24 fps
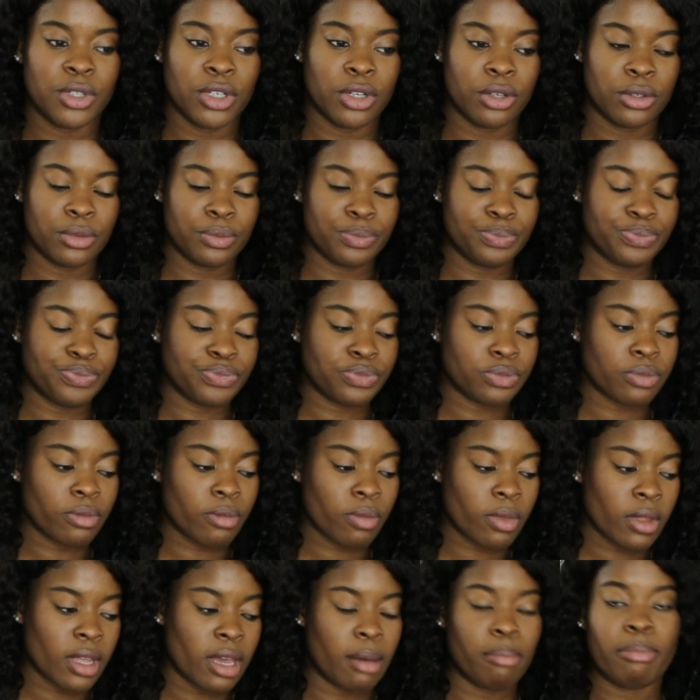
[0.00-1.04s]
you know,
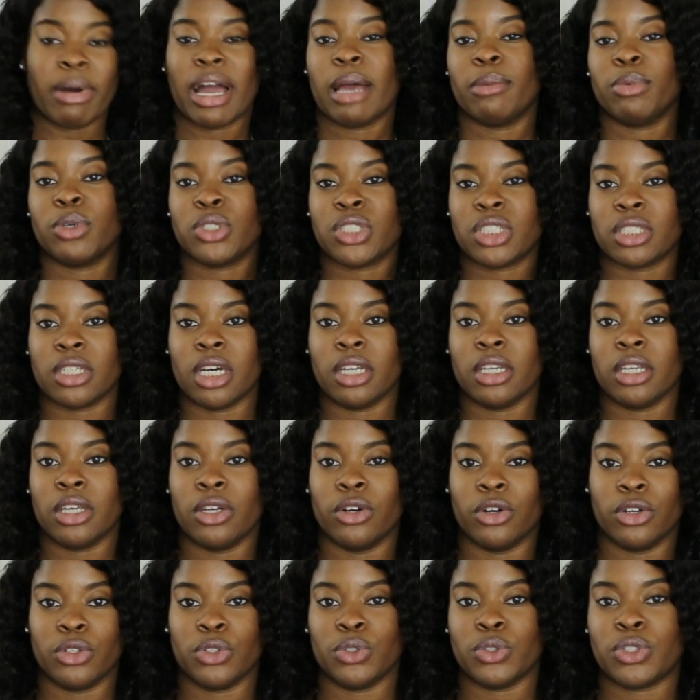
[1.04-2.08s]
Bible study
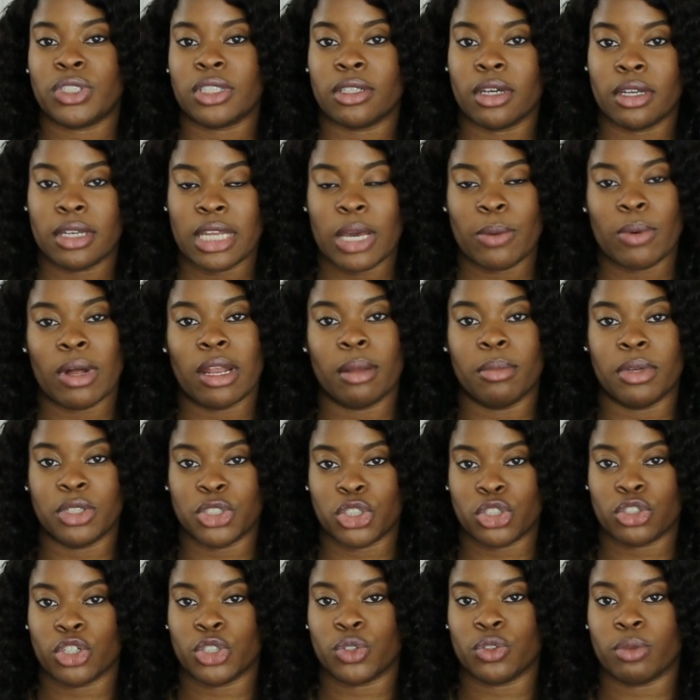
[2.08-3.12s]
or youth Sunday while I'm in
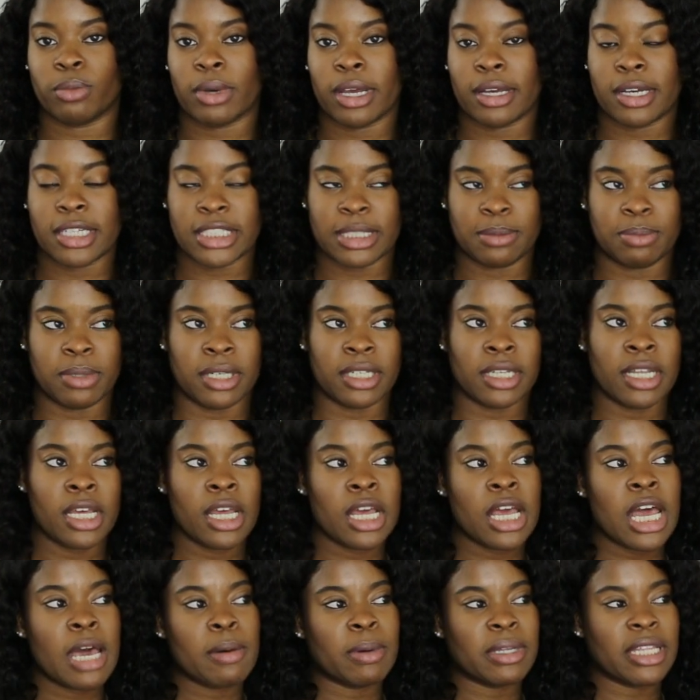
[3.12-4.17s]
church with my husband.
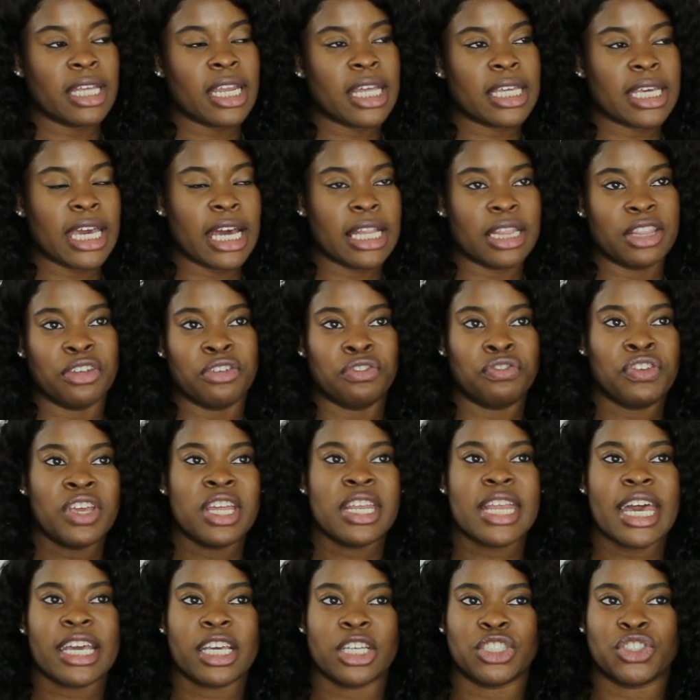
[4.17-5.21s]
But then again, the
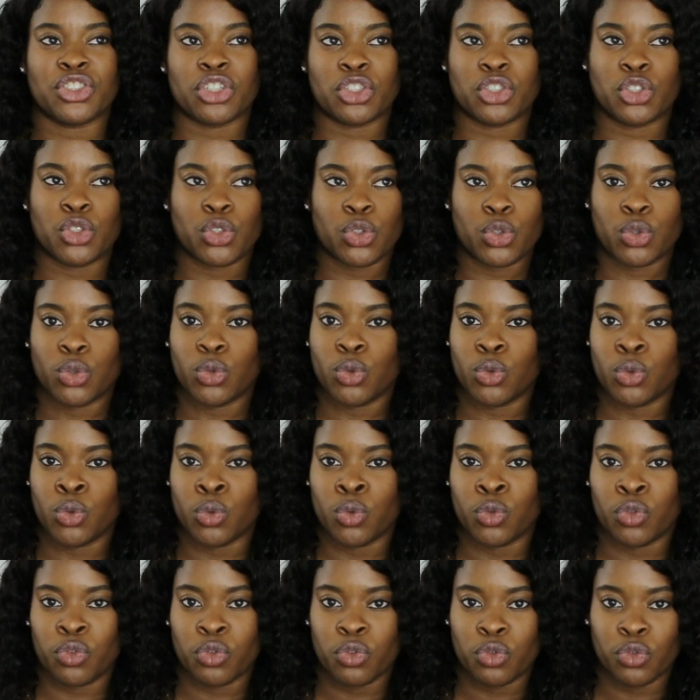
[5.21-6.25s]
V-neck is just
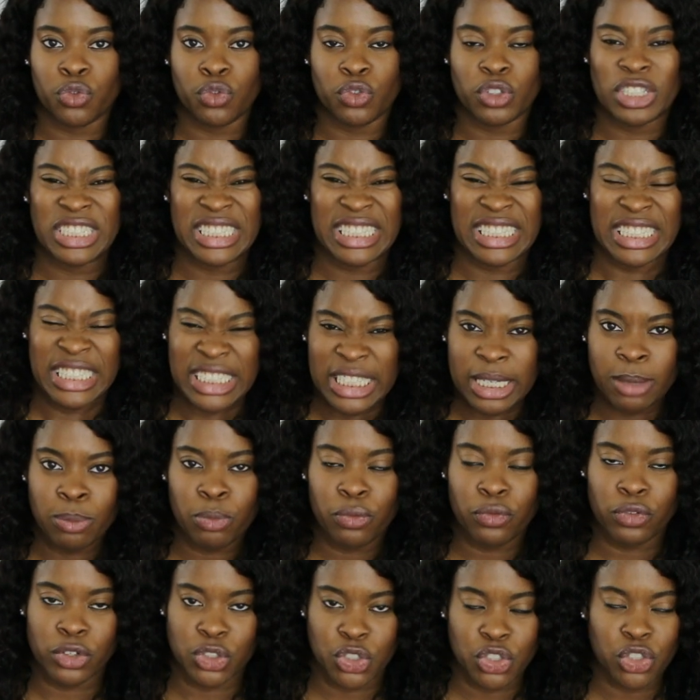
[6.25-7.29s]
too deep
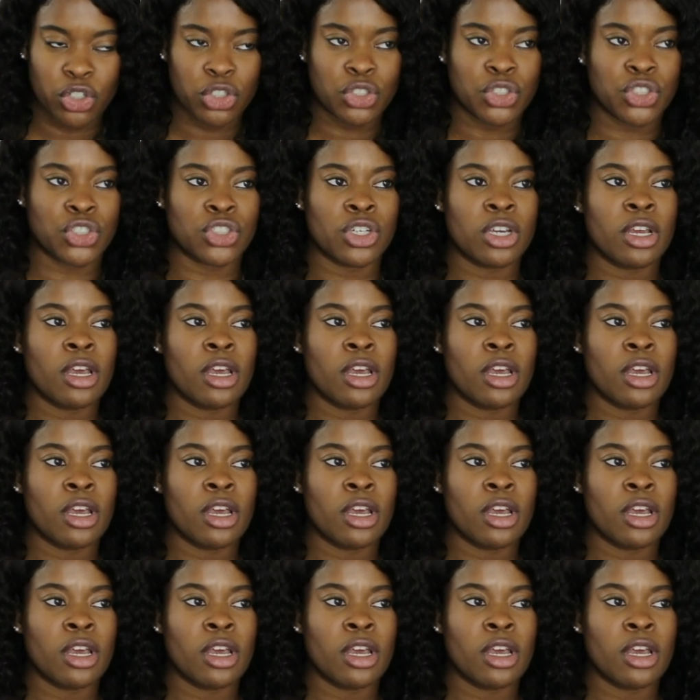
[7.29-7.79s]
for church